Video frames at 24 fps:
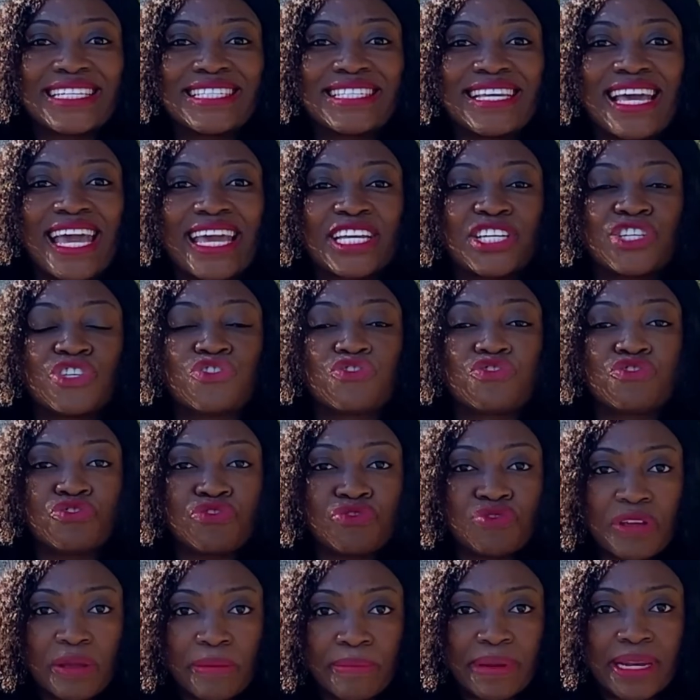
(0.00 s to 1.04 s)
it's
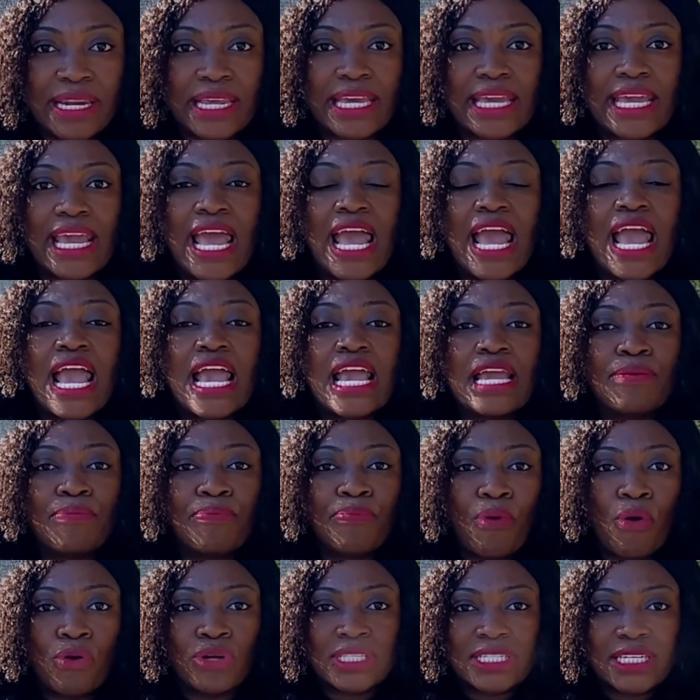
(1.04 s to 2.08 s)
extremely
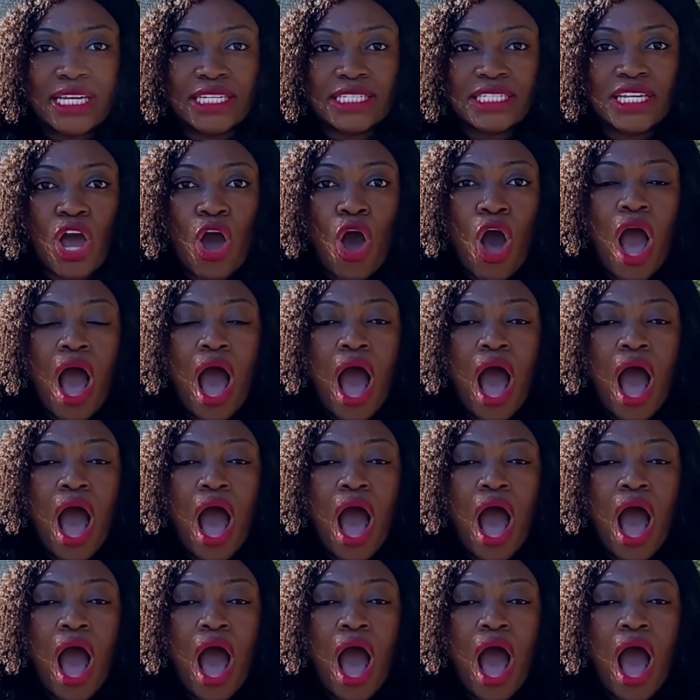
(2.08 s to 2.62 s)
important.